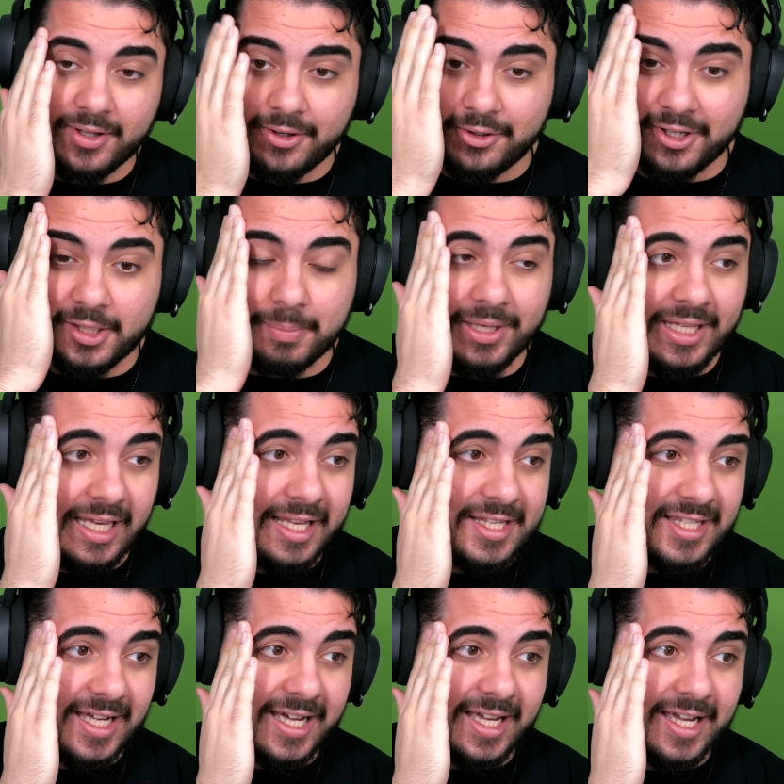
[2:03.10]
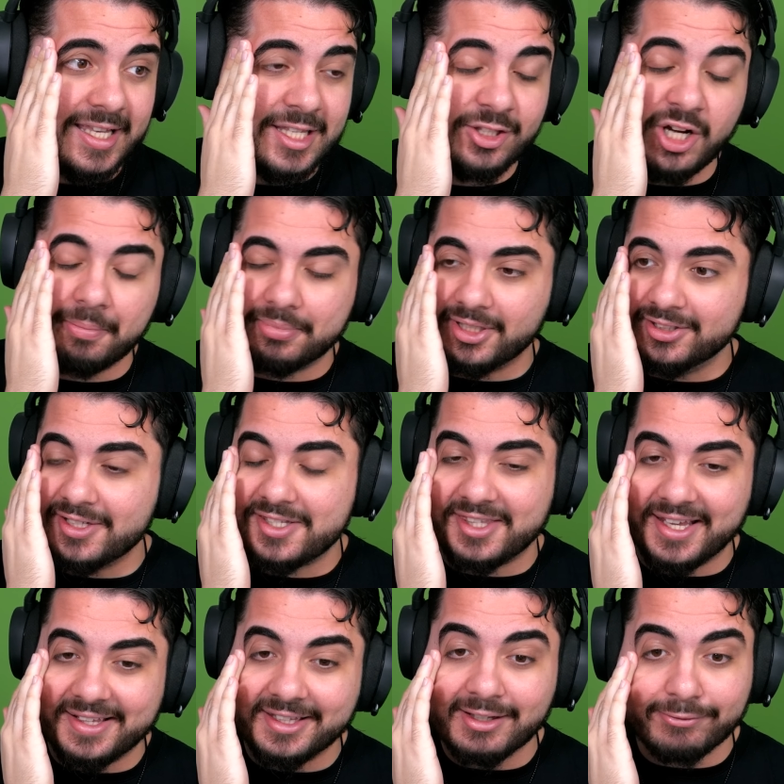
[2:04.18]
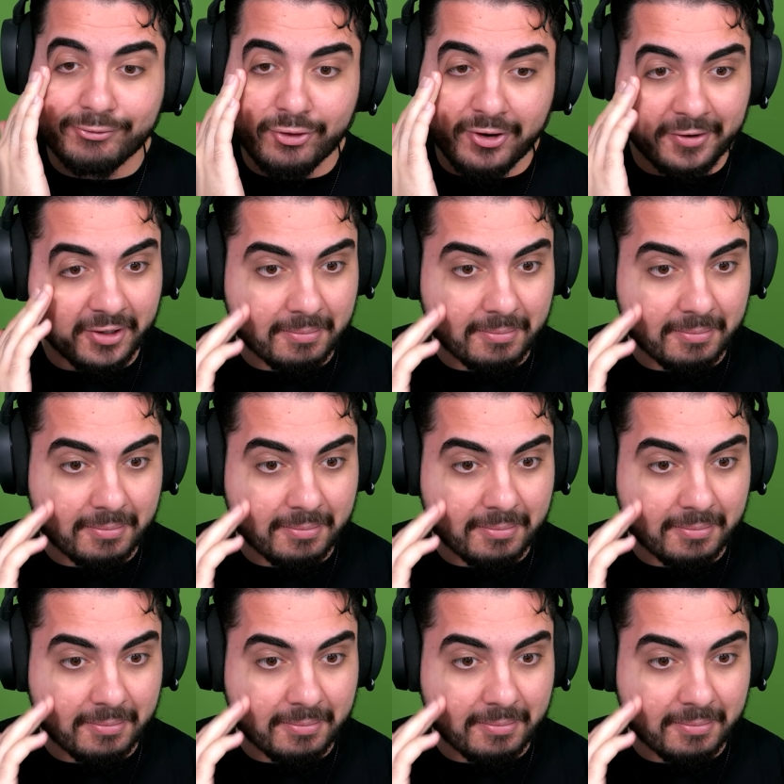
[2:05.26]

no, it begins. I, I stopped understanding the